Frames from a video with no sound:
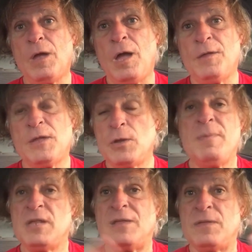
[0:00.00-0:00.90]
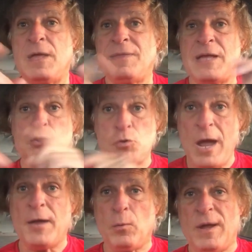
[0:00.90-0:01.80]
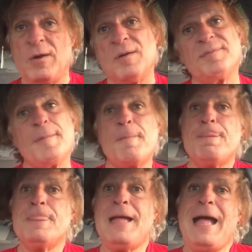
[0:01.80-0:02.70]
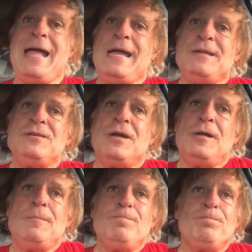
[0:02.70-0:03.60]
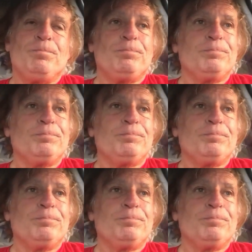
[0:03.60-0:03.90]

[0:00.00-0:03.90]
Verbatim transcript: uh, that I mean, that, that, that you're not aware of. And um,